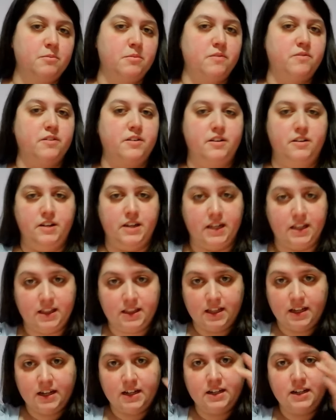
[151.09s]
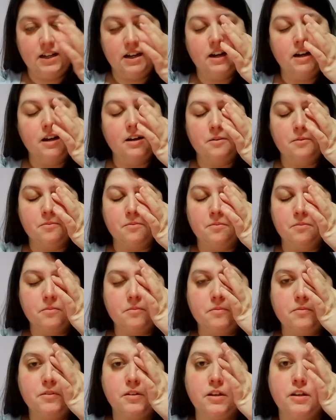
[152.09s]
Before you get that.
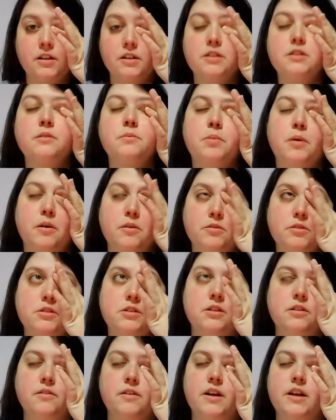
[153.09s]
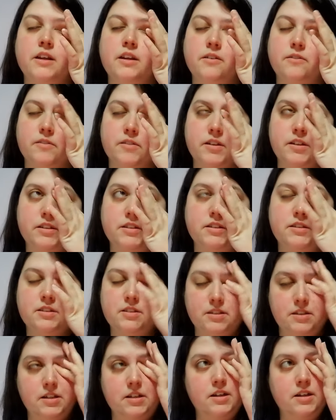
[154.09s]
You're supposed to, anyways.